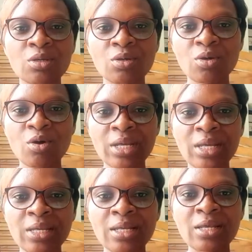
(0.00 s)

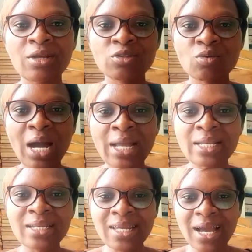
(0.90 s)
Okay. So hi
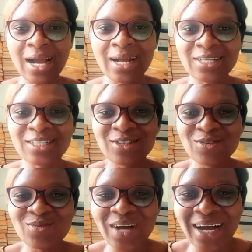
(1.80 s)
Lydia, I can see
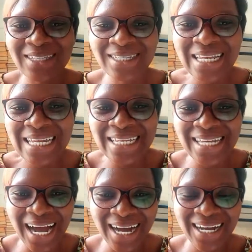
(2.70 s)
you. I can see
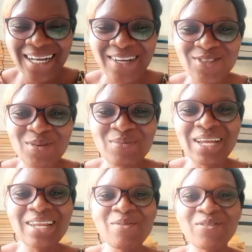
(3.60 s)
Lydia. So maybe the
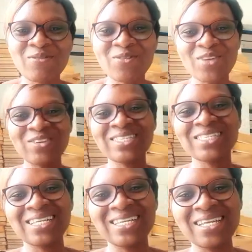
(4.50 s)
name of the phone you're using
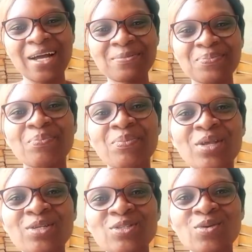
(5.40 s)
is Lydia.
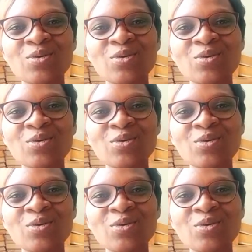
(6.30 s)
So